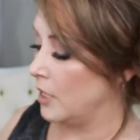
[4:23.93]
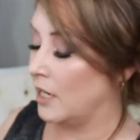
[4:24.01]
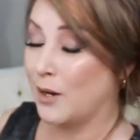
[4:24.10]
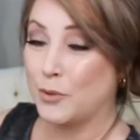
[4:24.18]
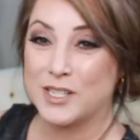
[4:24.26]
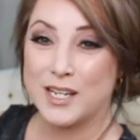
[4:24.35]
and
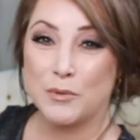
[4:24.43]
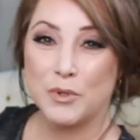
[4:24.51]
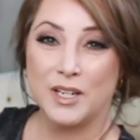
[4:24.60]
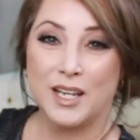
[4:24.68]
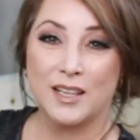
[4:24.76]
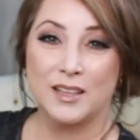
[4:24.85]
I was able
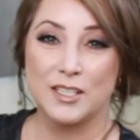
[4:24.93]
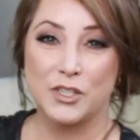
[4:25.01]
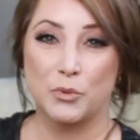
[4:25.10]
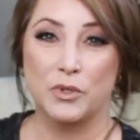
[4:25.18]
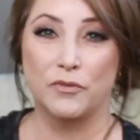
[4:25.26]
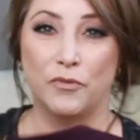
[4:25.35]
to get
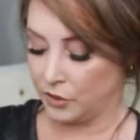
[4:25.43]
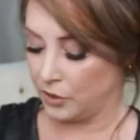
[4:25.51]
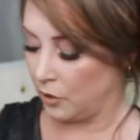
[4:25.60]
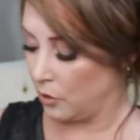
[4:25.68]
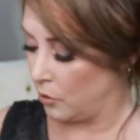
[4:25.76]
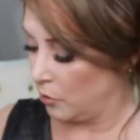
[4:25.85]
this one for
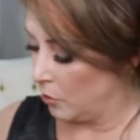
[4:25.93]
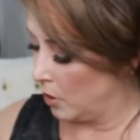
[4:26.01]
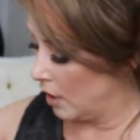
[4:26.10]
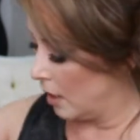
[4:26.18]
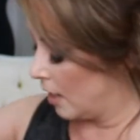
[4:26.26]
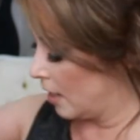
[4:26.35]
so seven
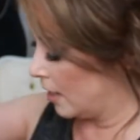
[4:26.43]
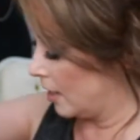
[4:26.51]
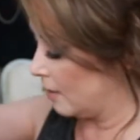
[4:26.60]
ninety-nine.